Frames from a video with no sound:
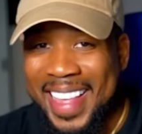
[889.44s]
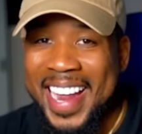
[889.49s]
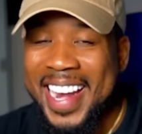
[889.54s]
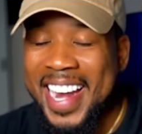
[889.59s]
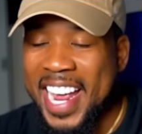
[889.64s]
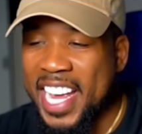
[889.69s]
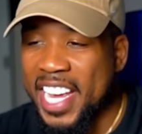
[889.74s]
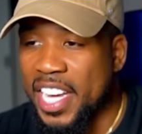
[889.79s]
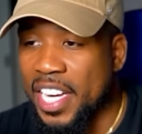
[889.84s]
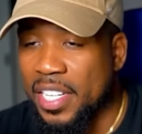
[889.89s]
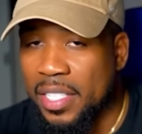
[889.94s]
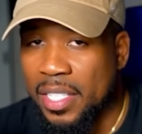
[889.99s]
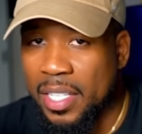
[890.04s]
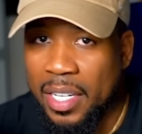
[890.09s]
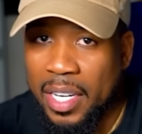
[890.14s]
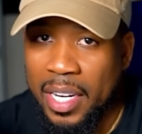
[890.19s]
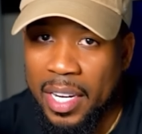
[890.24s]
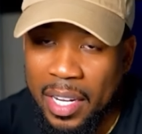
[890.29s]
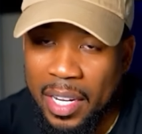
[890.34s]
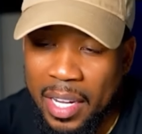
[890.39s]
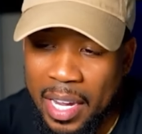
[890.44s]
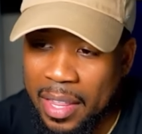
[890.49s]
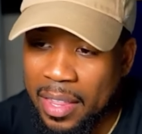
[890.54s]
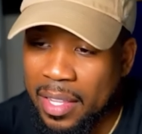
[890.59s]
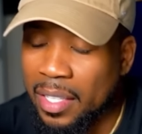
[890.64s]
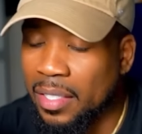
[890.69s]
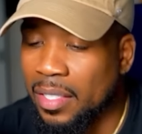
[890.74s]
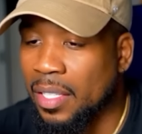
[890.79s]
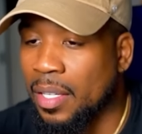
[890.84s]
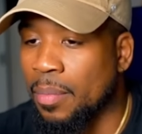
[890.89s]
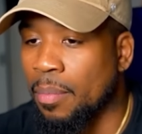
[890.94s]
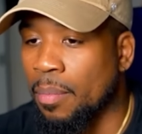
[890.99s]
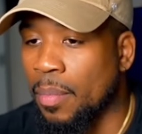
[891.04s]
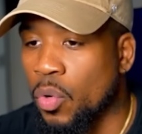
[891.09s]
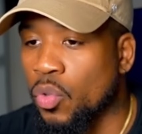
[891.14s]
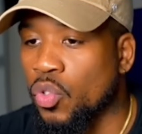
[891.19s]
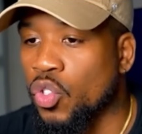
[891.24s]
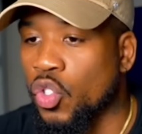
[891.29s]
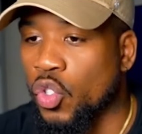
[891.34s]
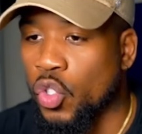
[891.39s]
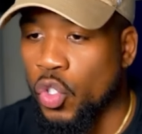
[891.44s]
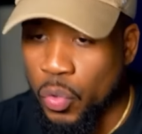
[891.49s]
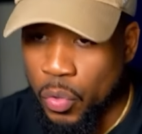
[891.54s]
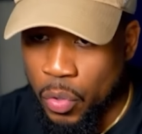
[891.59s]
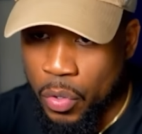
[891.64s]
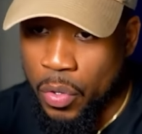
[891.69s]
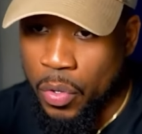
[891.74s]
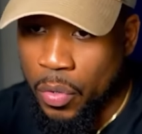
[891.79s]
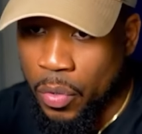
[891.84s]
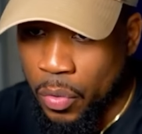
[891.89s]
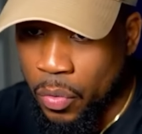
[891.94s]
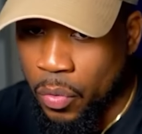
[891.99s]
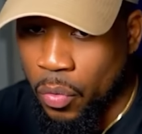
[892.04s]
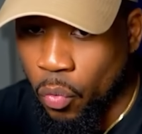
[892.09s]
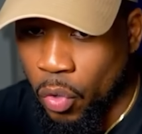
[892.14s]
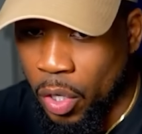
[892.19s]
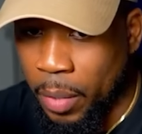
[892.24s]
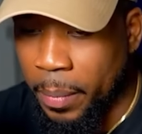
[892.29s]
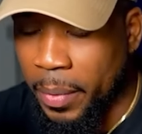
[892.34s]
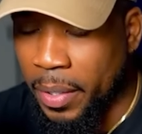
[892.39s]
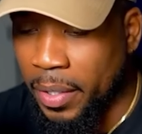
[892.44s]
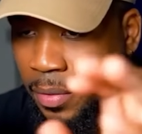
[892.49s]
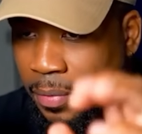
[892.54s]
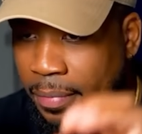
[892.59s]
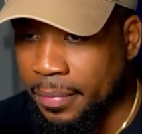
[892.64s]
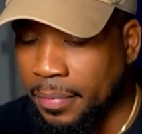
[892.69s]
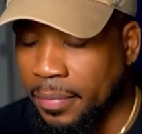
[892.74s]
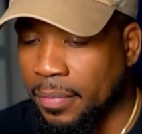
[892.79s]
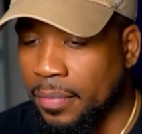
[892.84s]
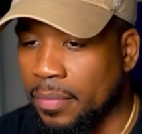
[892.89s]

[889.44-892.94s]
that age today. I think that most women